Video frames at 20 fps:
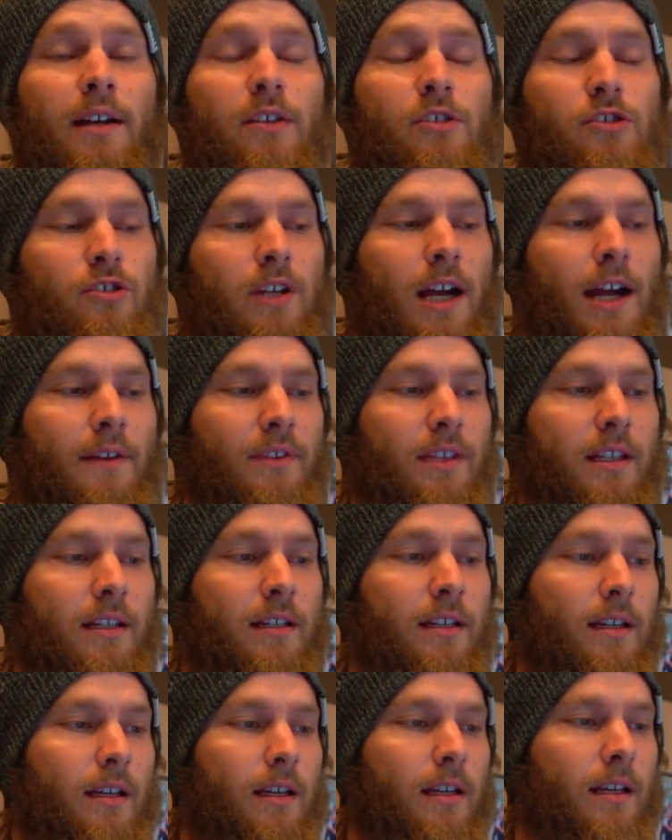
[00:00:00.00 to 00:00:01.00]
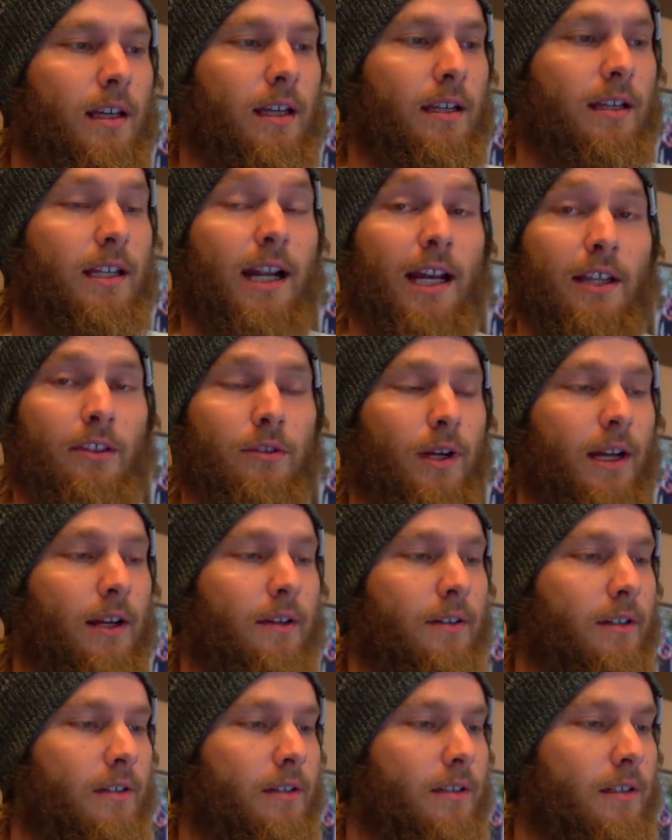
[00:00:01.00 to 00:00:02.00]
I was drafted in the 9th
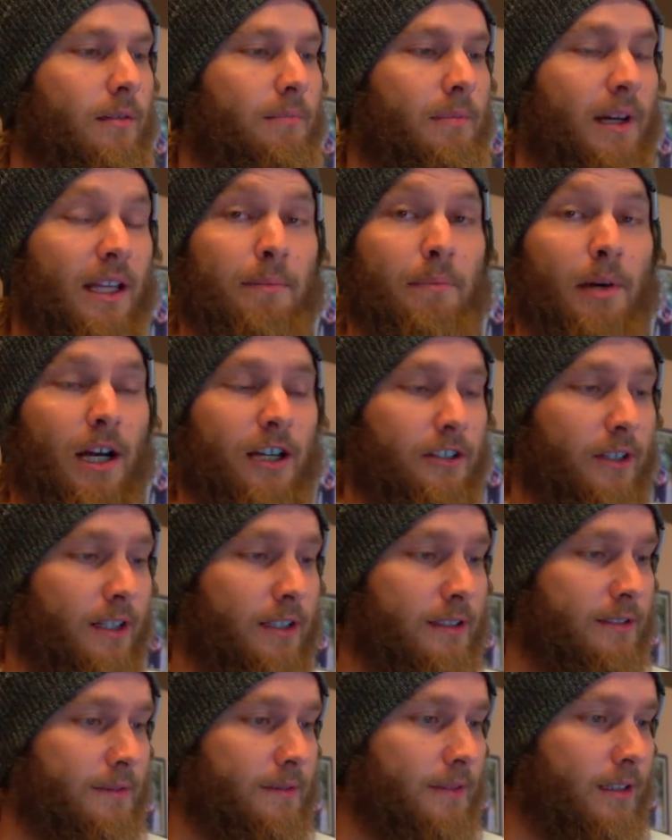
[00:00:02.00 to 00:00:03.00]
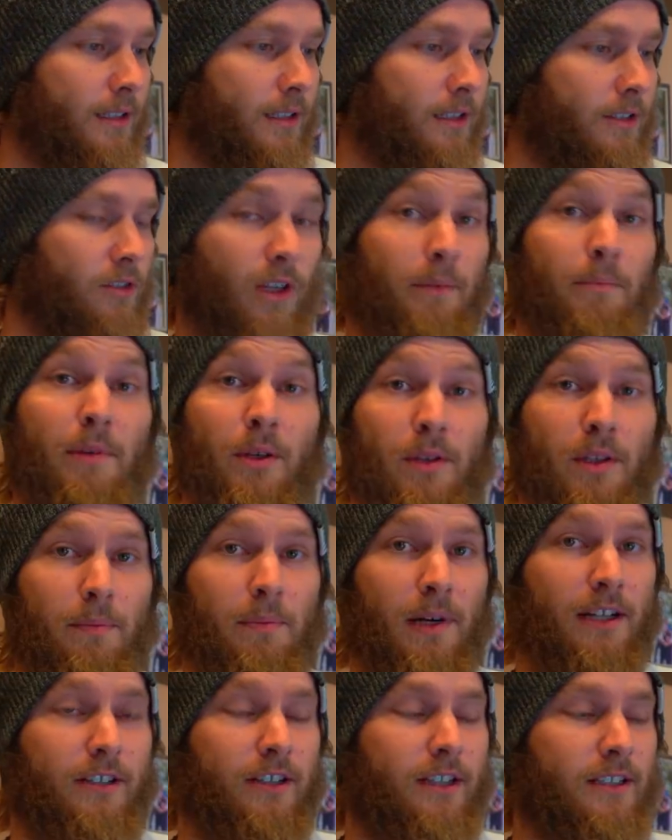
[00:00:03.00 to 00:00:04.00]
round by the Padres. So I've been with the
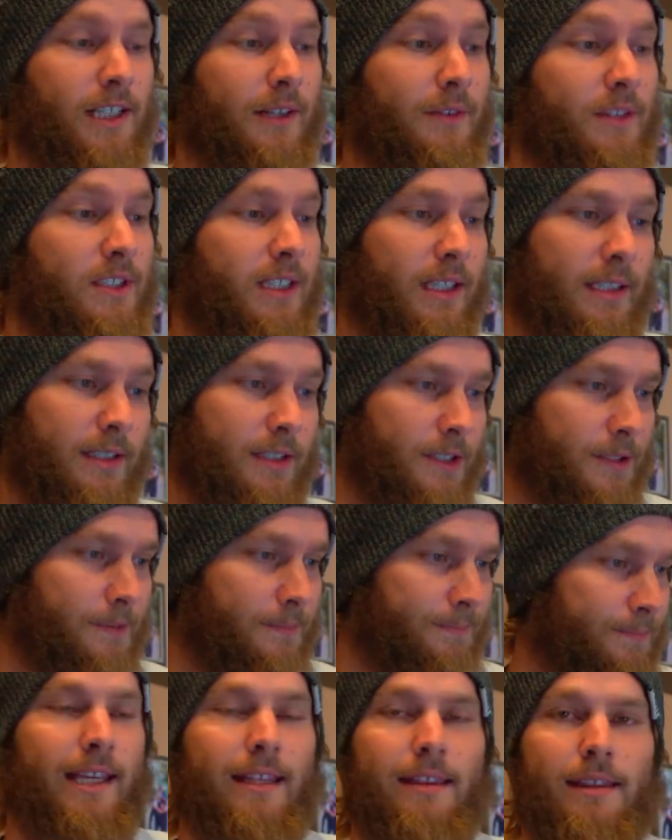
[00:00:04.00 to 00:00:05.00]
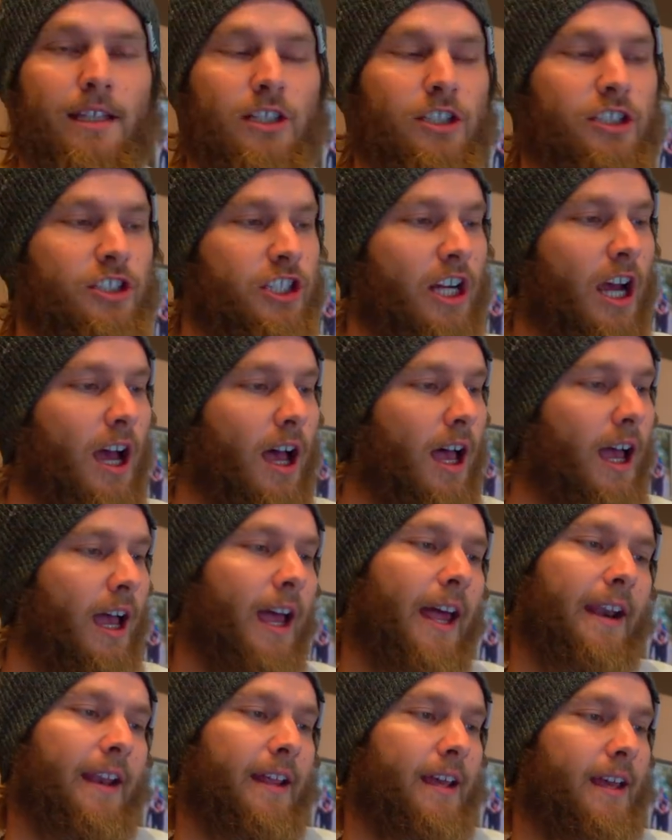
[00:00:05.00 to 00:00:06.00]
Padres ever since. Ethan
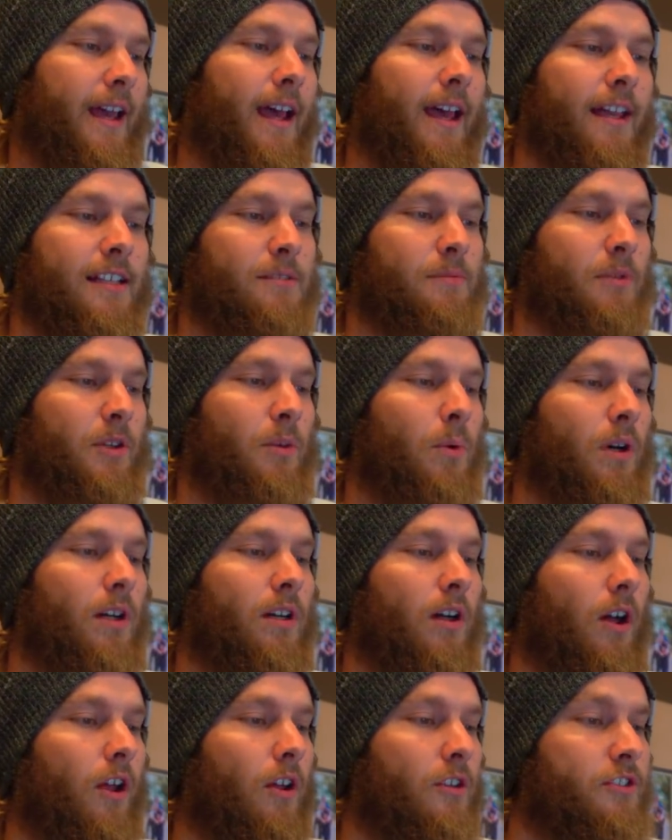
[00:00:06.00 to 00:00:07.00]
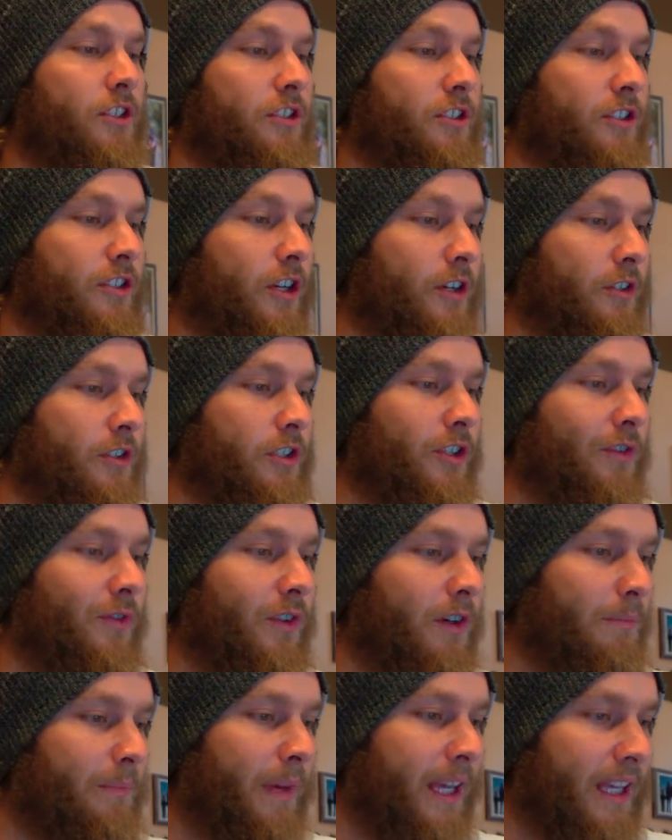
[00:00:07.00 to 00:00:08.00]
John asked me, what college did you go to
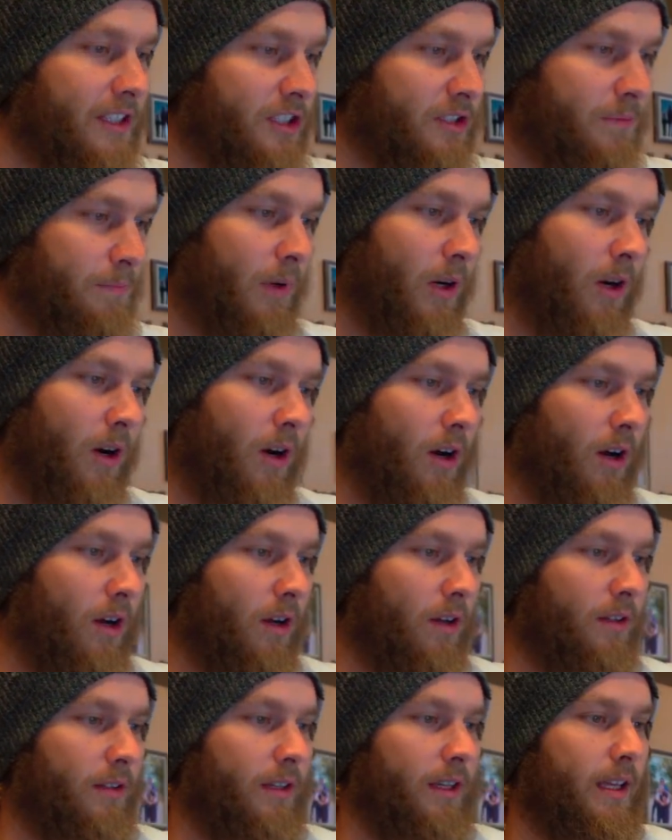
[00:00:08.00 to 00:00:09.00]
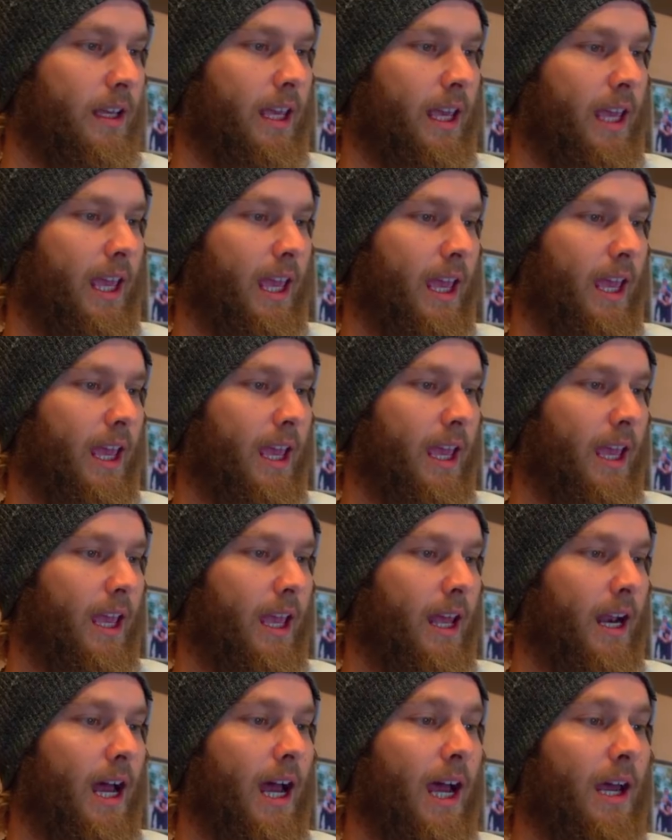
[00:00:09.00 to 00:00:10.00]
for baseball?
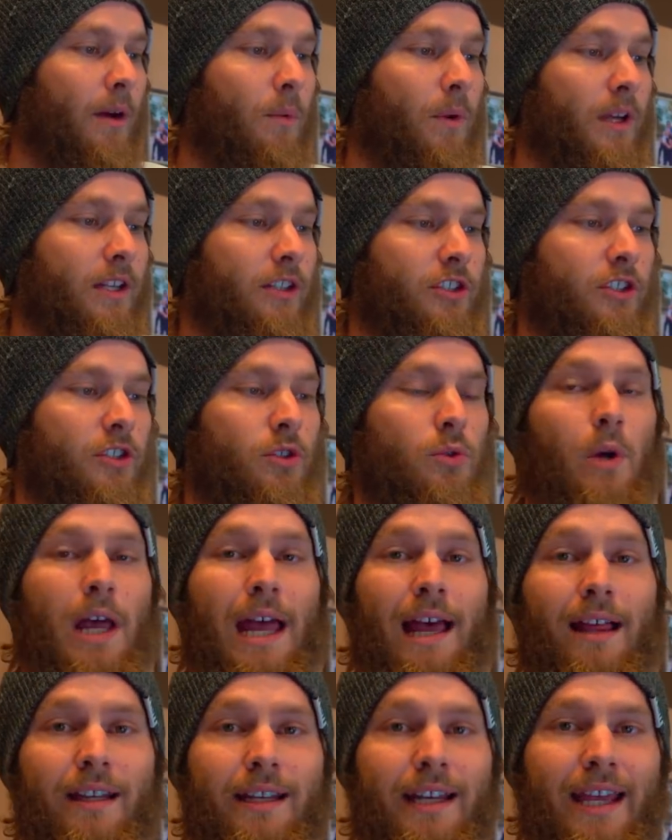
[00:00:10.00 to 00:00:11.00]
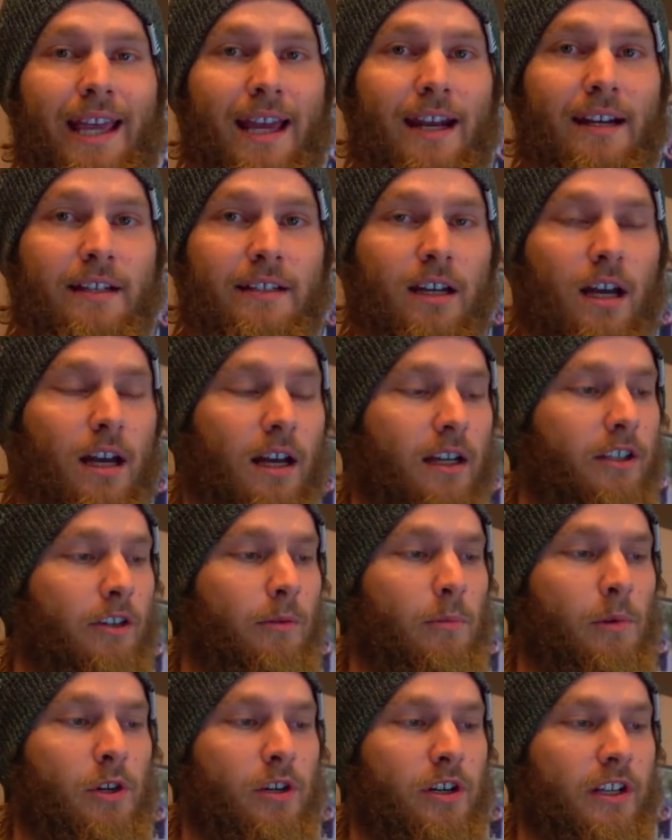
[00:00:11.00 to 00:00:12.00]
And I went to Allen Hancock
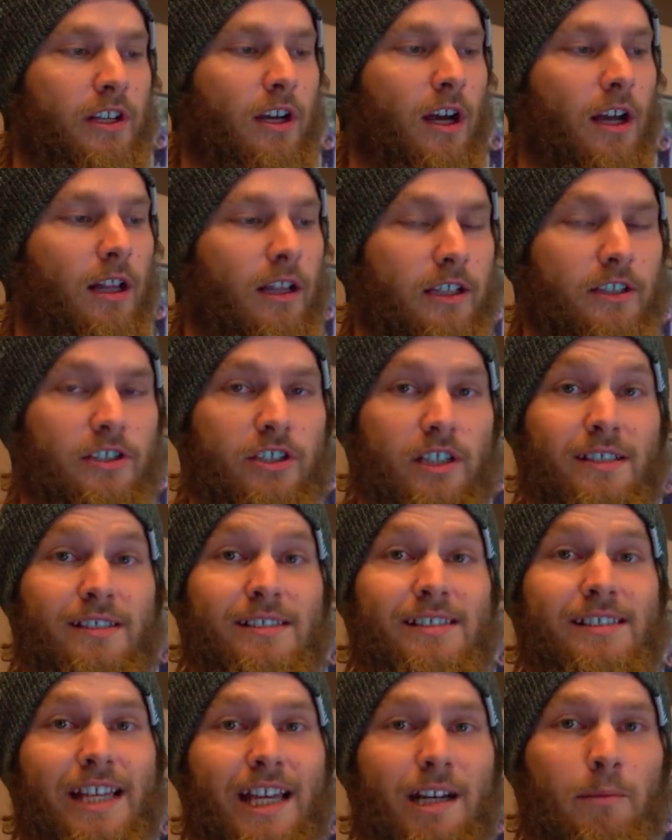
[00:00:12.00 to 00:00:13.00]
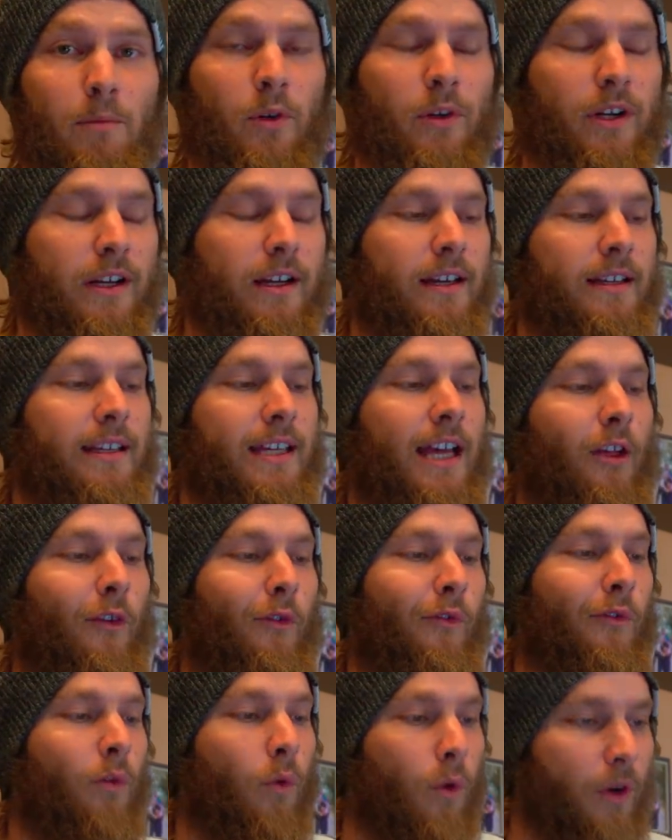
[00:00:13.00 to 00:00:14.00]
Community College in Santa Maria,
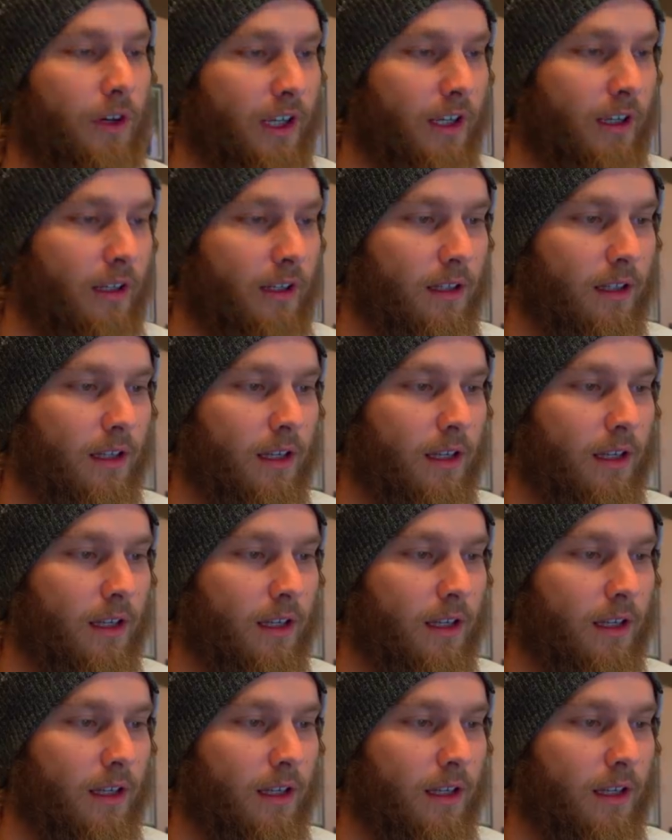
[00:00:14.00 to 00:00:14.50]
California.